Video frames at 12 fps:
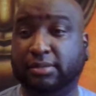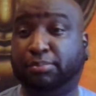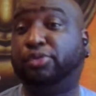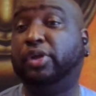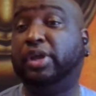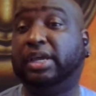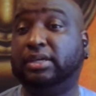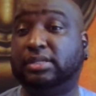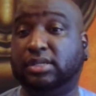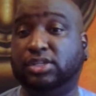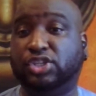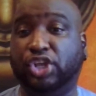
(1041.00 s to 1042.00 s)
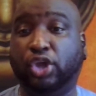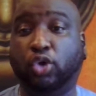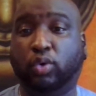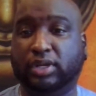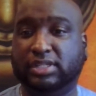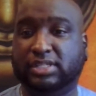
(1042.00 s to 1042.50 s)
a precursor to the
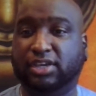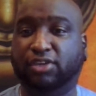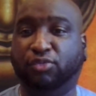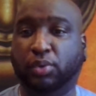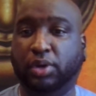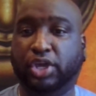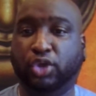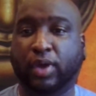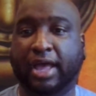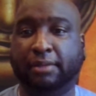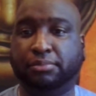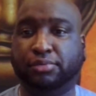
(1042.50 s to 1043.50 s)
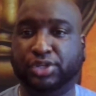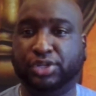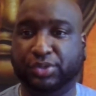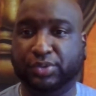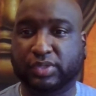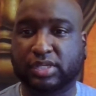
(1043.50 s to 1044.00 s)
quality of work you can
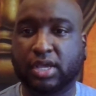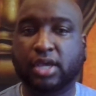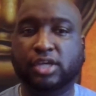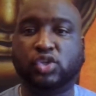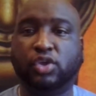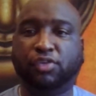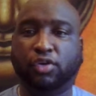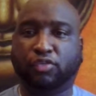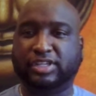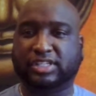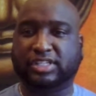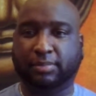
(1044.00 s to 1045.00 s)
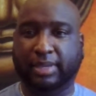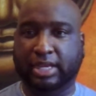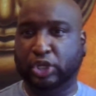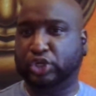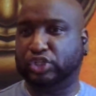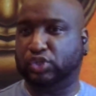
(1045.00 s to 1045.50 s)
produce. So if your resume
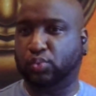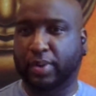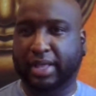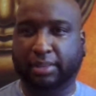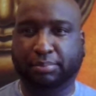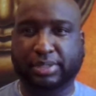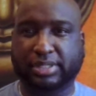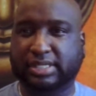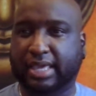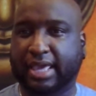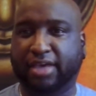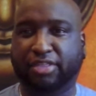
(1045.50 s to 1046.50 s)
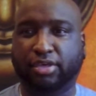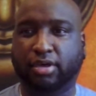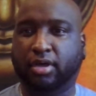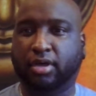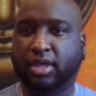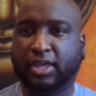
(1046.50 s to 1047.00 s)
looks well put
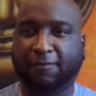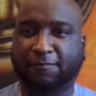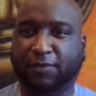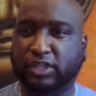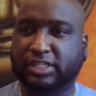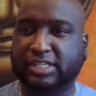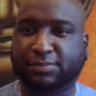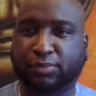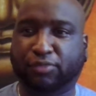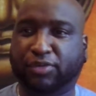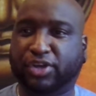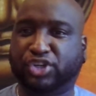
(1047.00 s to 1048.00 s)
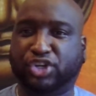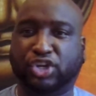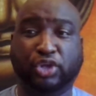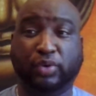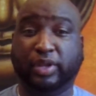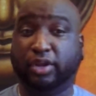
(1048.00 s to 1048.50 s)
together, the font is
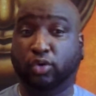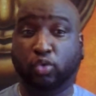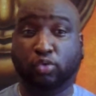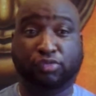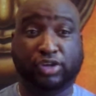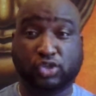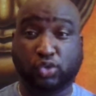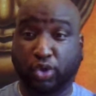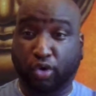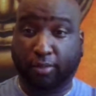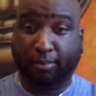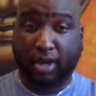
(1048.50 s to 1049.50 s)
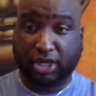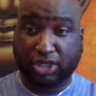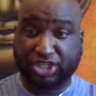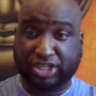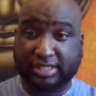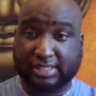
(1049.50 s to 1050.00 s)
professional, you didn't overdo your
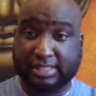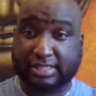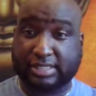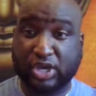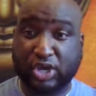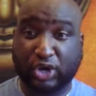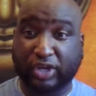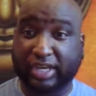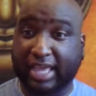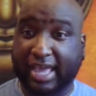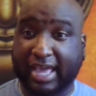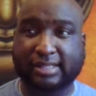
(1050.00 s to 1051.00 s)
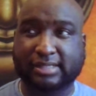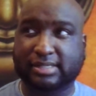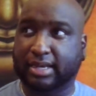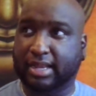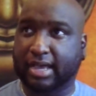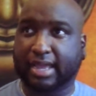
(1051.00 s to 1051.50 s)
margins on the ends
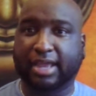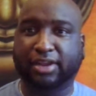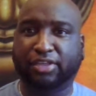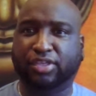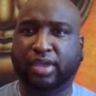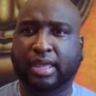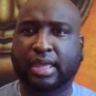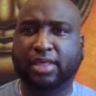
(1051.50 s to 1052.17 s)
and that kind of thing,